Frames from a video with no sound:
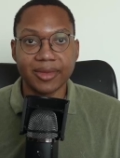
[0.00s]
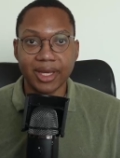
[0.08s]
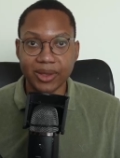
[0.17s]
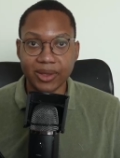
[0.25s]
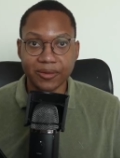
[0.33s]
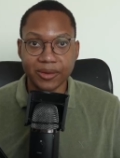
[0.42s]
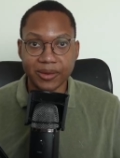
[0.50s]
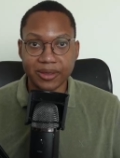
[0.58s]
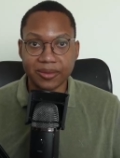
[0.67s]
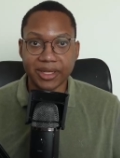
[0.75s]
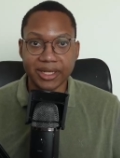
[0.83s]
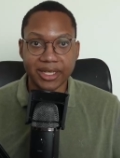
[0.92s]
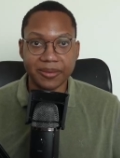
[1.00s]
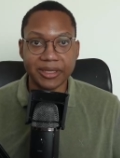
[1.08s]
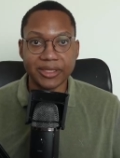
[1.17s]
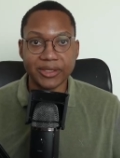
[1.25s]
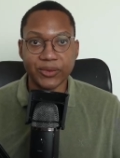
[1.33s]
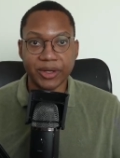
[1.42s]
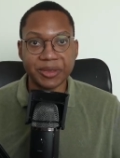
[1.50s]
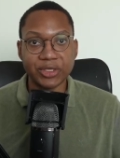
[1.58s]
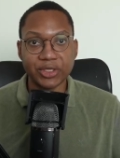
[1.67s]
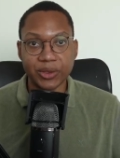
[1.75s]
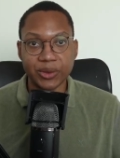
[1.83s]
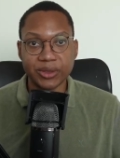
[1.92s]
Hello, everyone. My name is Raymond
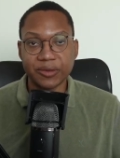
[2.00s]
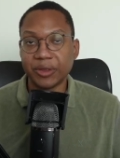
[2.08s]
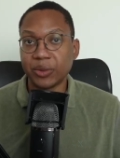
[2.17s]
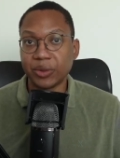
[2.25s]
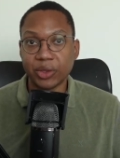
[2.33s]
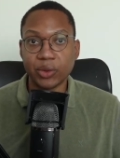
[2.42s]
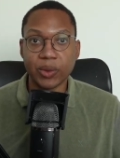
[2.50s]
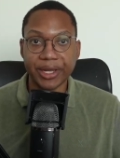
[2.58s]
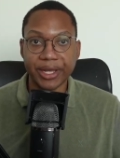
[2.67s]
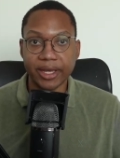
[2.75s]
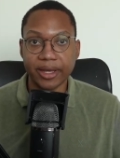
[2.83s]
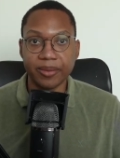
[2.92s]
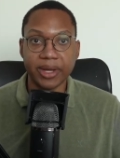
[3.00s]
Jones. If you don't know who I am,